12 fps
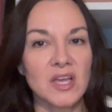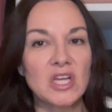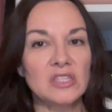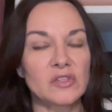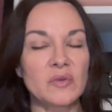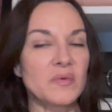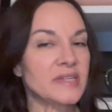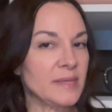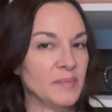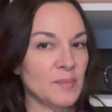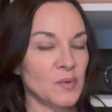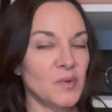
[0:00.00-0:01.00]
So tip
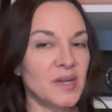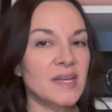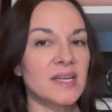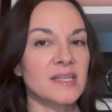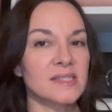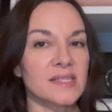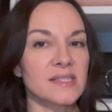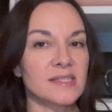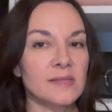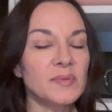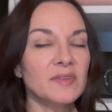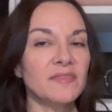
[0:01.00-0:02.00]
number one is
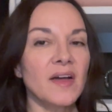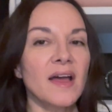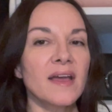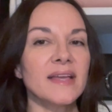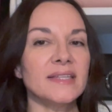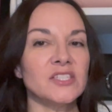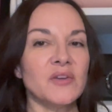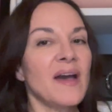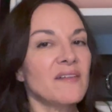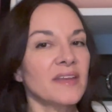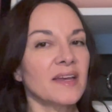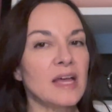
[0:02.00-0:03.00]
simplify into
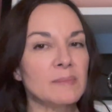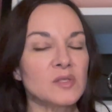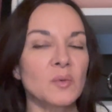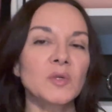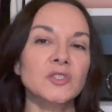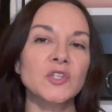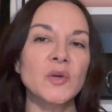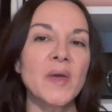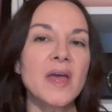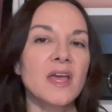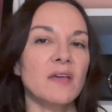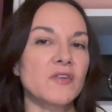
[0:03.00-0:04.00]
having a capsule wardrobe.
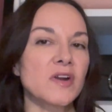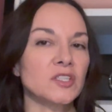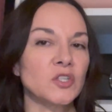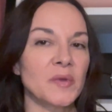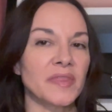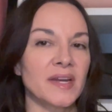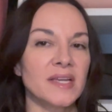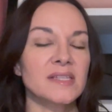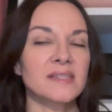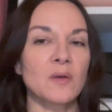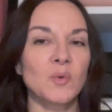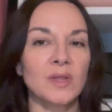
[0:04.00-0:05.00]
If you're not sure what that is,
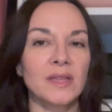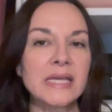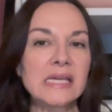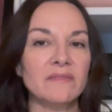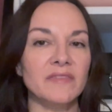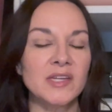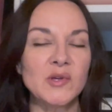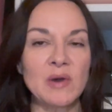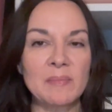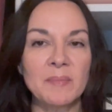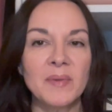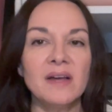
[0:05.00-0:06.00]
I will link a video up
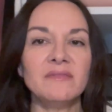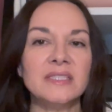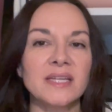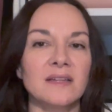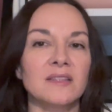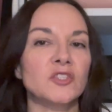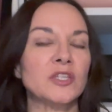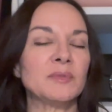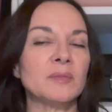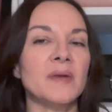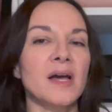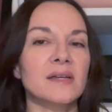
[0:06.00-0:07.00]
above and down in the
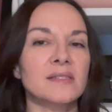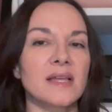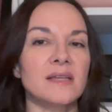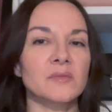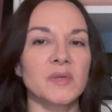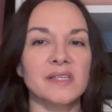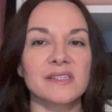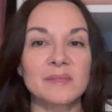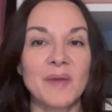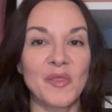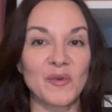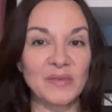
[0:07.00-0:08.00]
description box, as well as some
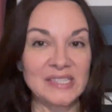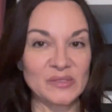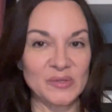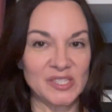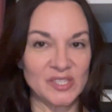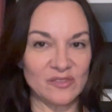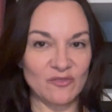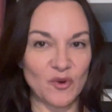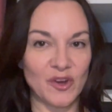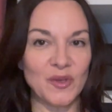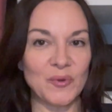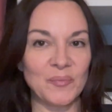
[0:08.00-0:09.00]
other resources for
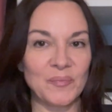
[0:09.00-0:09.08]
you.